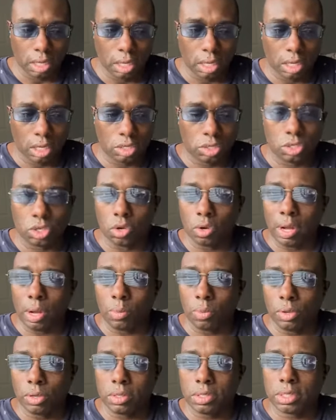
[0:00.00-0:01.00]
So I
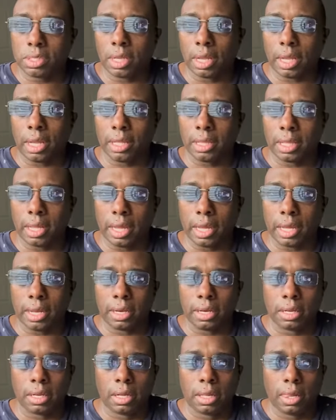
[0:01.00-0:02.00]
will say
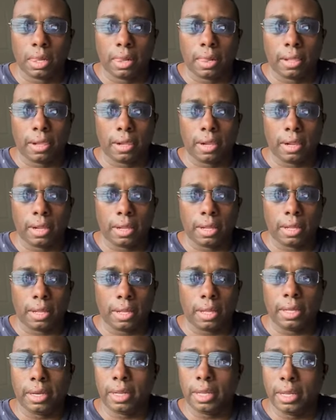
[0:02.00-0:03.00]
that
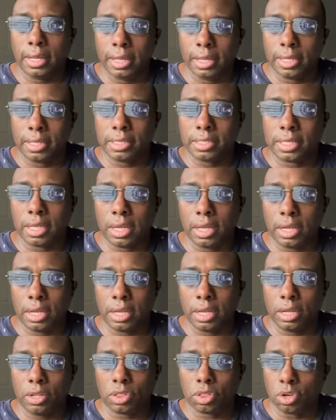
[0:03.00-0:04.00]
it is
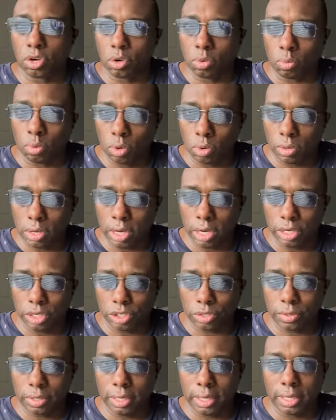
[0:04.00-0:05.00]
a third world
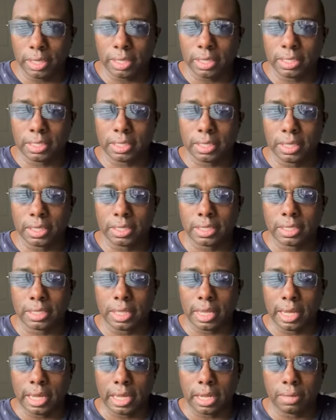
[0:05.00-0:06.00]
country in the sense
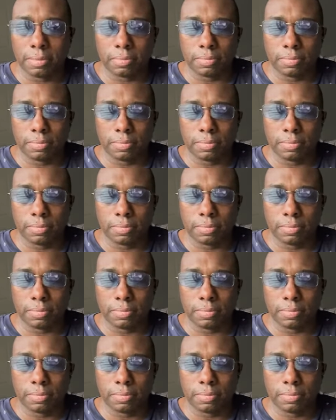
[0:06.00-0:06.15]
that